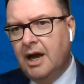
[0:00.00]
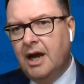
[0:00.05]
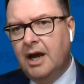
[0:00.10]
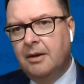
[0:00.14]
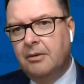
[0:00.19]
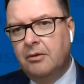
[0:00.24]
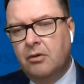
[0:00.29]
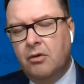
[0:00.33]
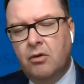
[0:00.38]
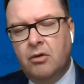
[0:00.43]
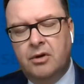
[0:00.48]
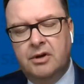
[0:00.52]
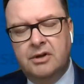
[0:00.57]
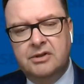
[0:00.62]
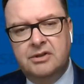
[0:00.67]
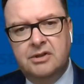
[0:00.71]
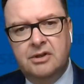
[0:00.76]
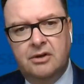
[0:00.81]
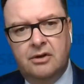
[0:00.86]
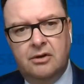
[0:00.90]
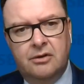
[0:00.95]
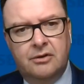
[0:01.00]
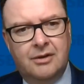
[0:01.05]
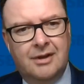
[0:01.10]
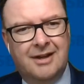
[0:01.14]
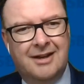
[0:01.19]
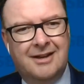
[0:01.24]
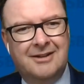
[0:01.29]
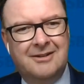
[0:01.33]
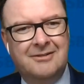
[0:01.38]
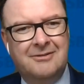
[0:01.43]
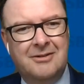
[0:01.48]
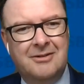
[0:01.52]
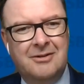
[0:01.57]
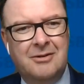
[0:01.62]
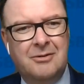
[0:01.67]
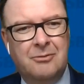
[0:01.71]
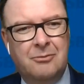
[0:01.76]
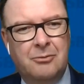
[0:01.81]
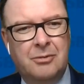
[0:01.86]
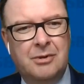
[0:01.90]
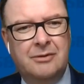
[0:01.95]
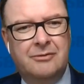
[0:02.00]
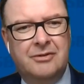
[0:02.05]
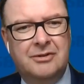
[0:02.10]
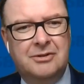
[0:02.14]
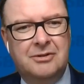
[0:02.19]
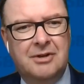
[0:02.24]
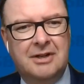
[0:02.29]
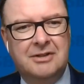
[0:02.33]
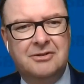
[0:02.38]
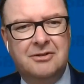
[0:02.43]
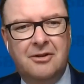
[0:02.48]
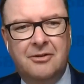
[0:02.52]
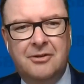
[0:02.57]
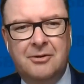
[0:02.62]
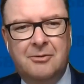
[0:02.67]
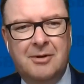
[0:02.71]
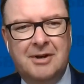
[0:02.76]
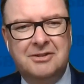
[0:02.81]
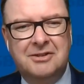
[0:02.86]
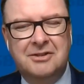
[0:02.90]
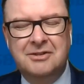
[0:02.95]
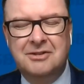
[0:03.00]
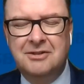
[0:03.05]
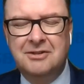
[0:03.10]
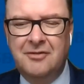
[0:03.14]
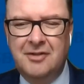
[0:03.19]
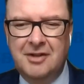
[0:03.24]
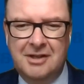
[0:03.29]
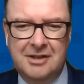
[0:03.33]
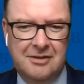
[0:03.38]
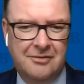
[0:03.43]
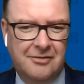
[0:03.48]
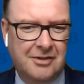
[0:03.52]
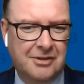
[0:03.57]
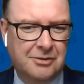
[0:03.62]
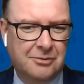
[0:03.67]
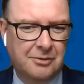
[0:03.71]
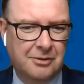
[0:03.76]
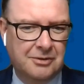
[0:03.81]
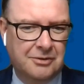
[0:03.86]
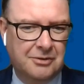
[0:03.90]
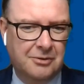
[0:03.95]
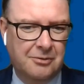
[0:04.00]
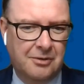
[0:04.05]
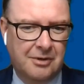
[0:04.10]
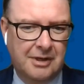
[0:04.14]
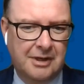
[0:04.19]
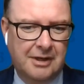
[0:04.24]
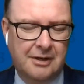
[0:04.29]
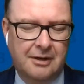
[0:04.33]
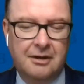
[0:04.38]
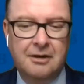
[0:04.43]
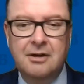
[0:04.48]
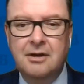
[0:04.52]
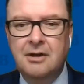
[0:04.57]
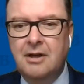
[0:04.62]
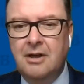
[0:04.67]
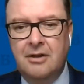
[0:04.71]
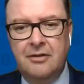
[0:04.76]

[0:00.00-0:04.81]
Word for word: uh, or until the, uh, we've addressed all the questions of the individuals who are here.